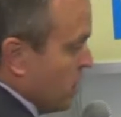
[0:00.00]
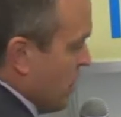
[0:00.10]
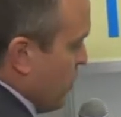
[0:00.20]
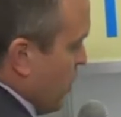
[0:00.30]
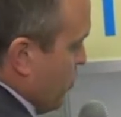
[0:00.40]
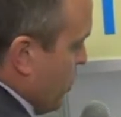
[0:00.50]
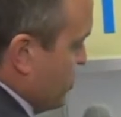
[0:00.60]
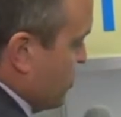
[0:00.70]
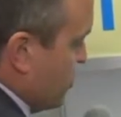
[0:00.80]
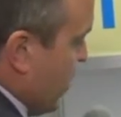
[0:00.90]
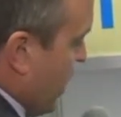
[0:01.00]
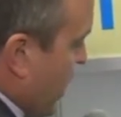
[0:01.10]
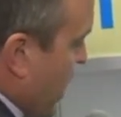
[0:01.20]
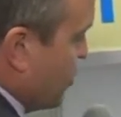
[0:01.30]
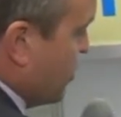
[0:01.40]
on my preparation, so I can
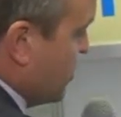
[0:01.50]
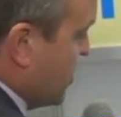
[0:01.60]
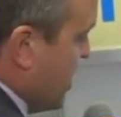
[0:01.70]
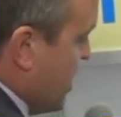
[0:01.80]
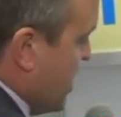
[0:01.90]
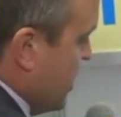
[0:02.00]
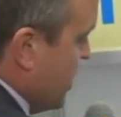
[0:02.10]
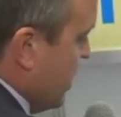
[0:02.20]
actually see